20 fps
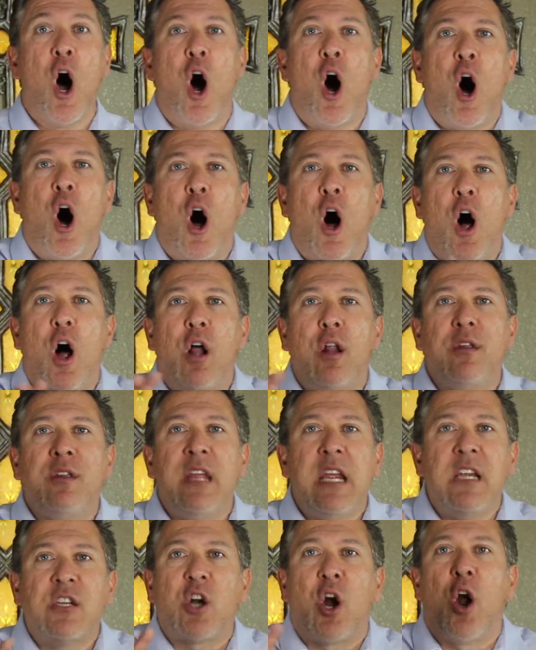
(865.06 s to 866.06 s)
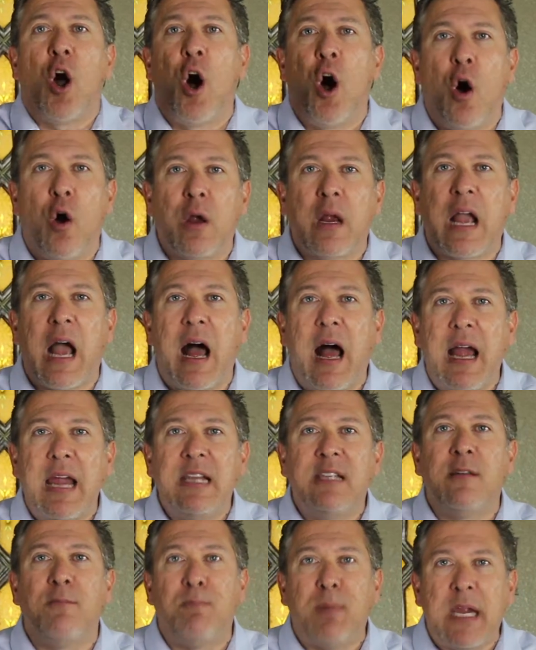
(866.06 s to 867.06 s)
All these are all
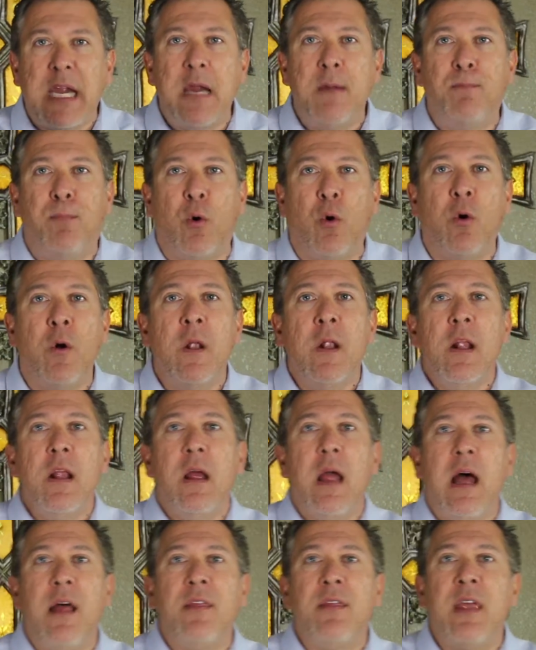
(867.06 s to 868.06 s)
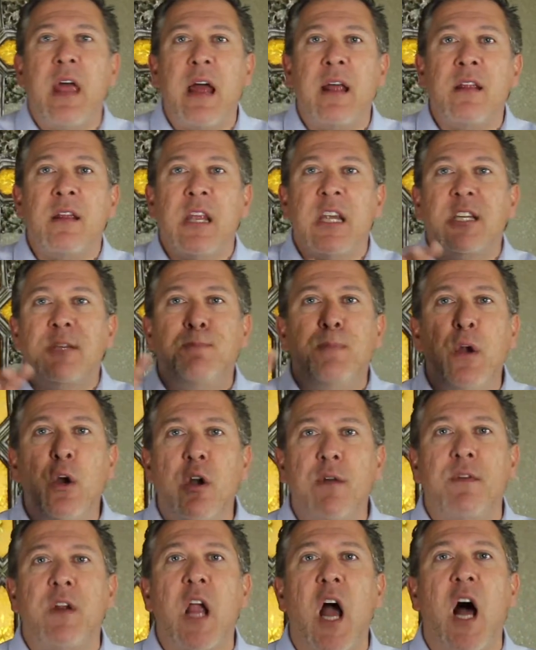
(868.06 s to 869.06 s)
kinds of people uh, that the
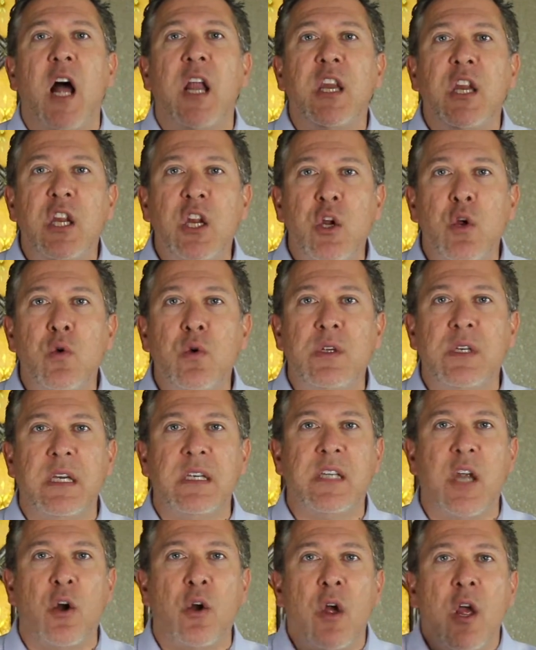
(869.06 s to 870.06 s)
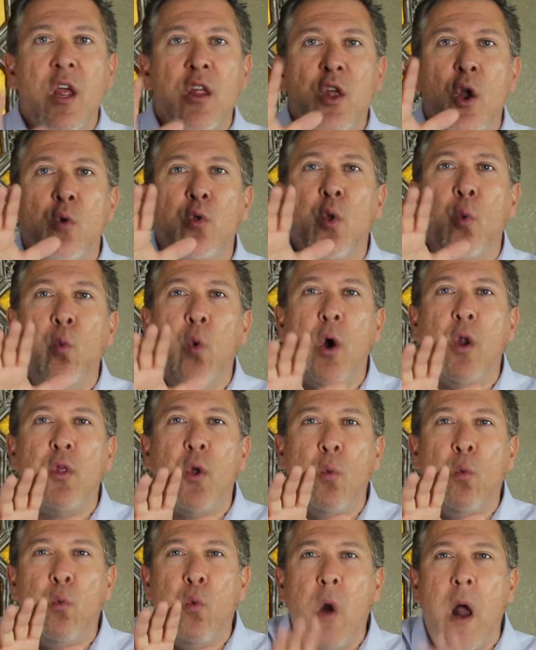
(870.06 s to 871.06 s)
Spirit of God uses. They're, they're the, where
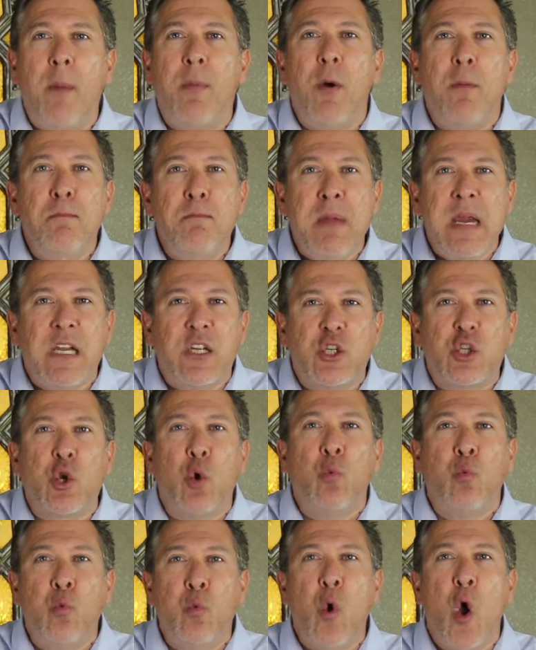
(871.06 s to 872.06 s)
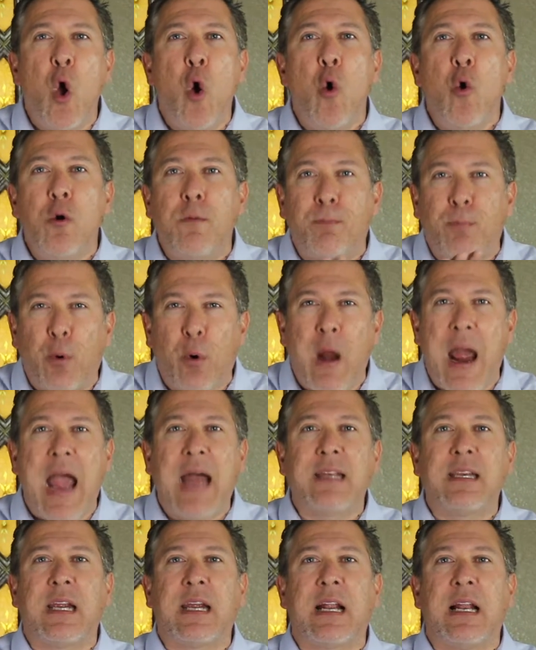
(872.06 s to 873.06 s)
the rubber meets the road
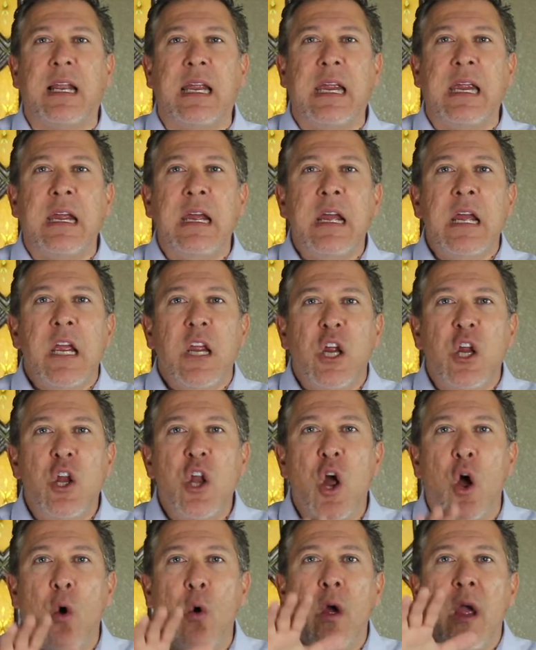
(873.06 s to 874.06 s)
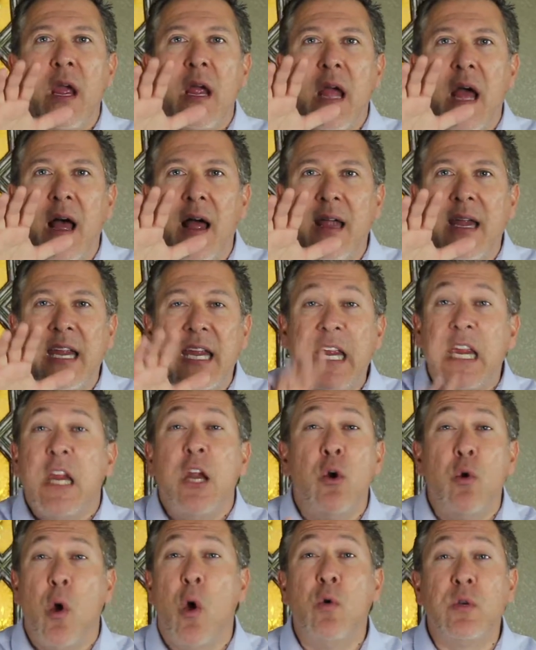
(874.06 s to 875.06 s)
practically, you know, uh,
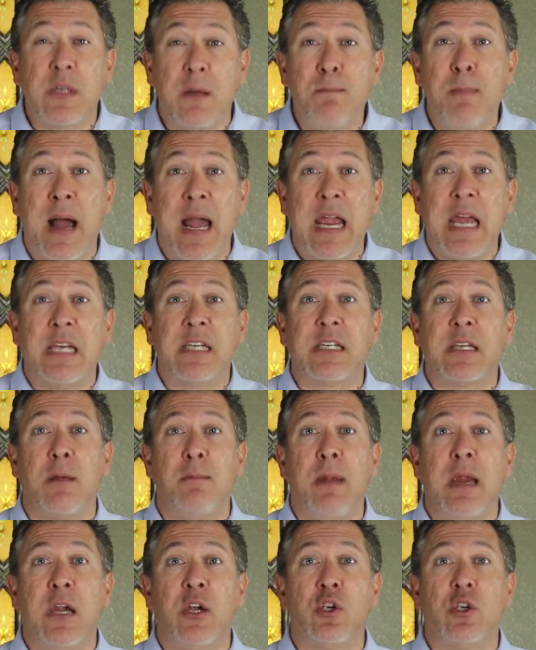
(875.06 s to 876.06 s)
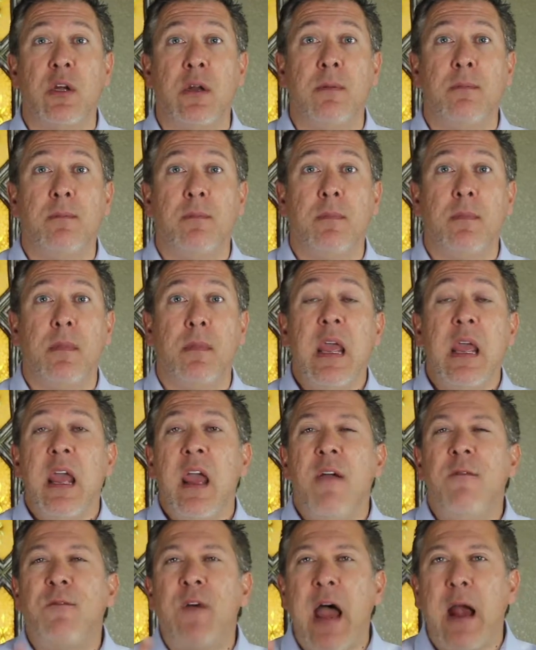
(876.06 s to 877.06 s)
heroes heroes in my estimation.
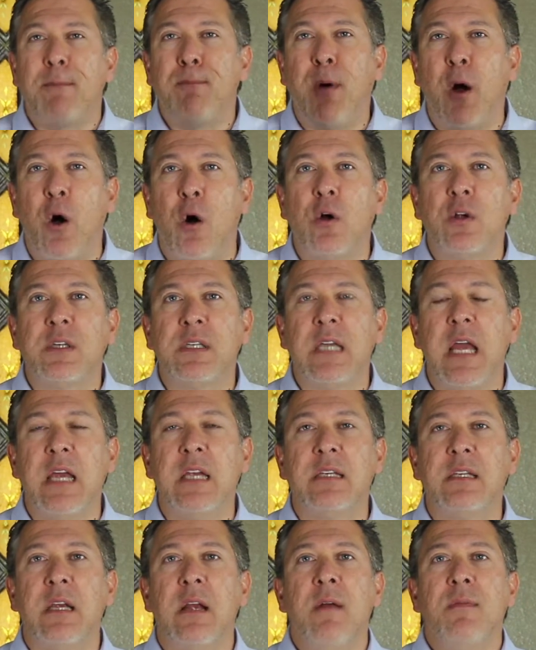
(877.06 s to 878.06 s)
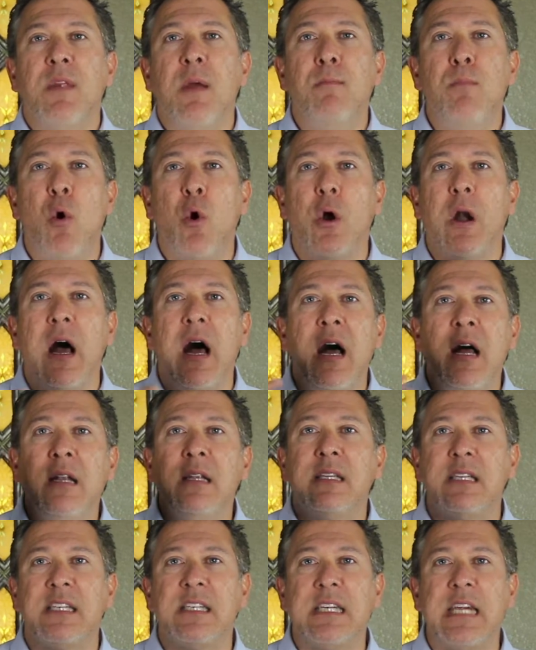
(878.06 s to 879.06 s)
In fact, Paul says the more
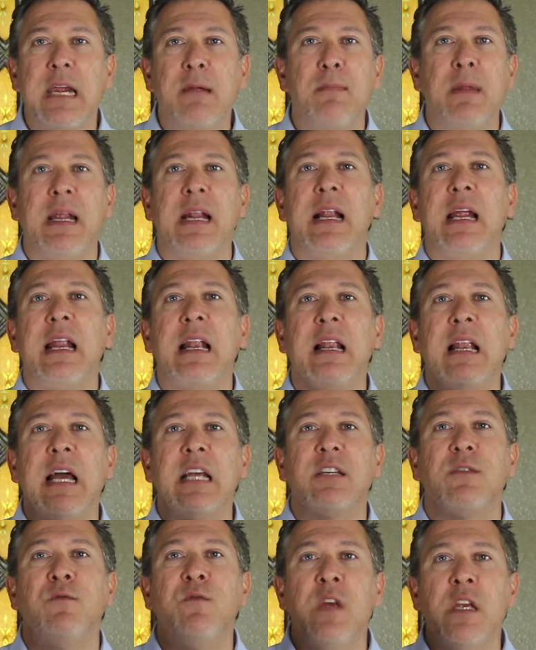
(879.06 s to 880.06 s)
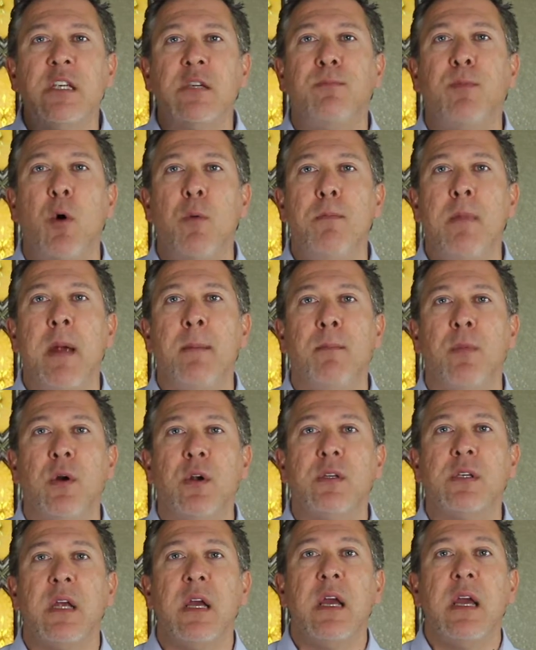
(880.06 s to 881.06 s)
unseemingly, less visible
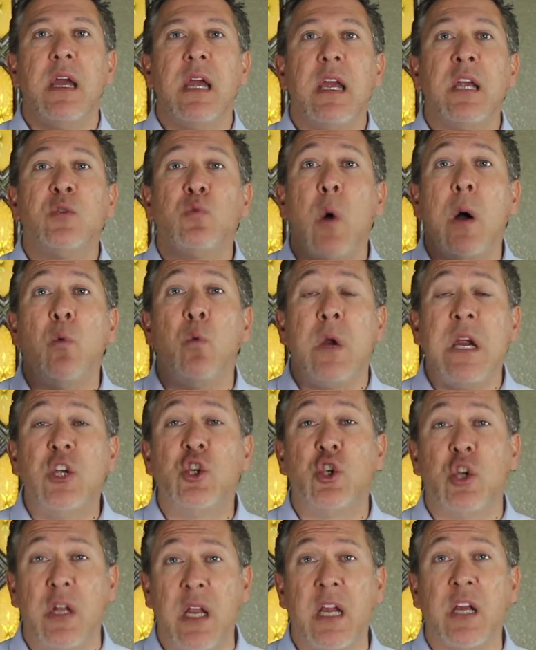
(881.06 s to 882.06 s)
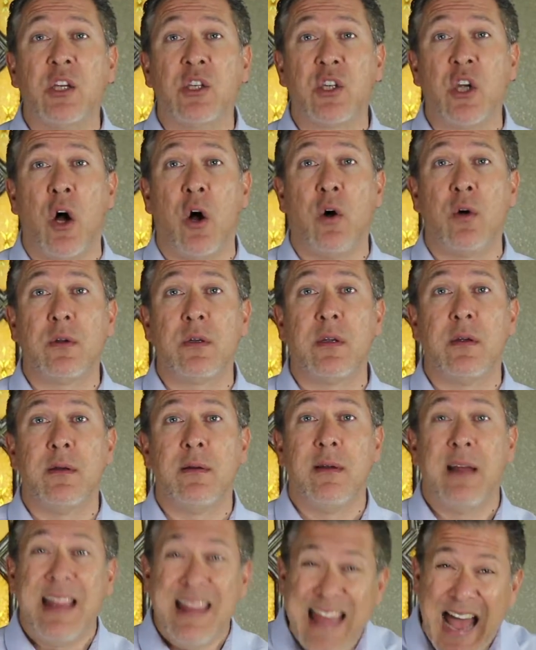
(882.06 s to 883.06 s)
members is what we should exalt.
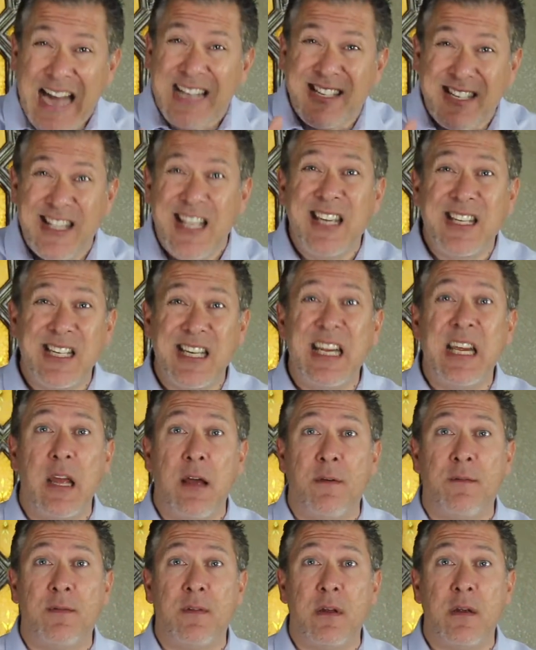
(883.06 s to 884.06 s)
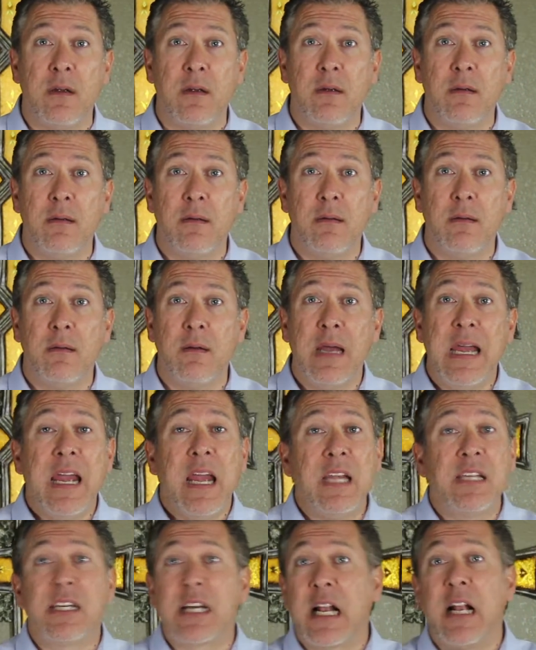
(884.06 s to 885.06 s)
That's this gift.
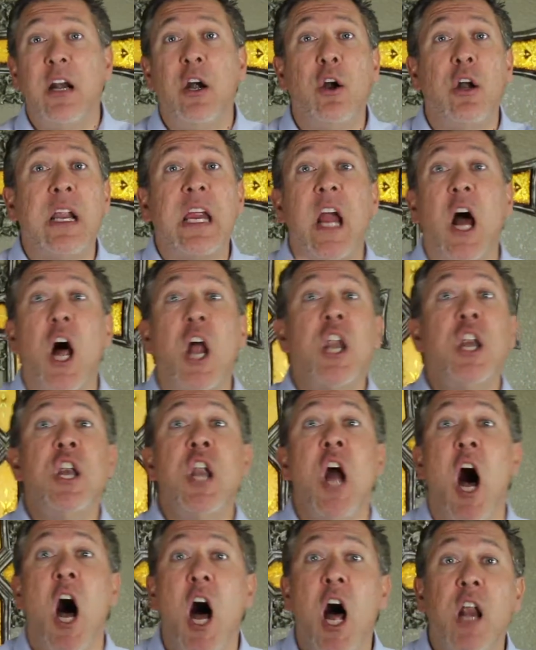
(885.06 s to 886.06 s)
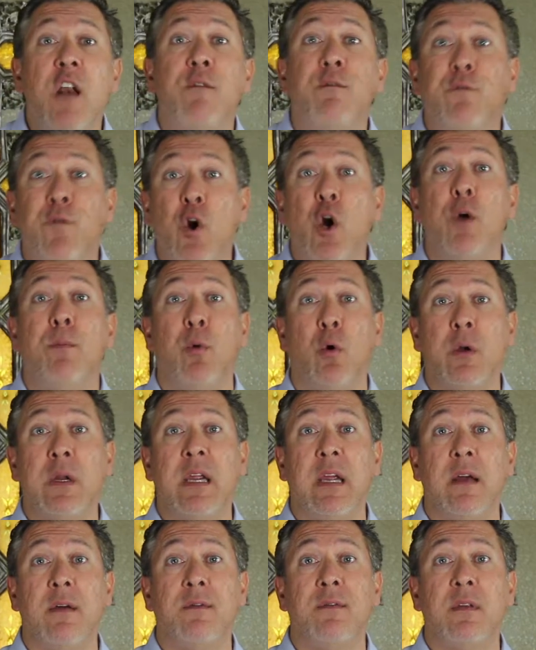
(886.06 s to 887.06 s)
It's clearly a non-verbal
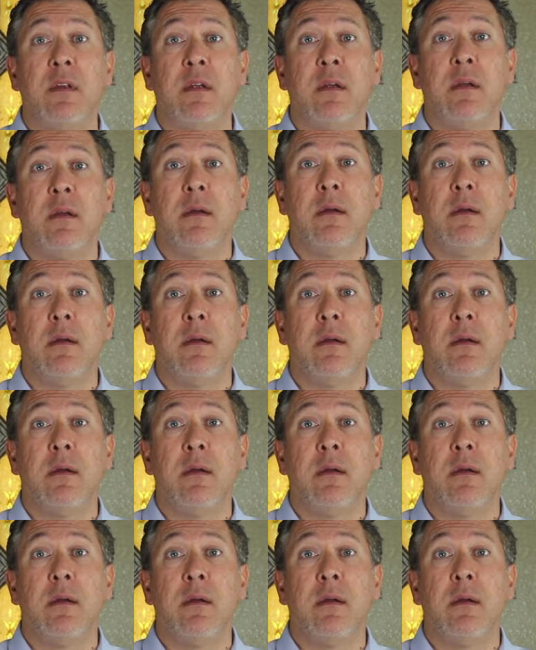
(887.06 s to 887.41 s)
gift.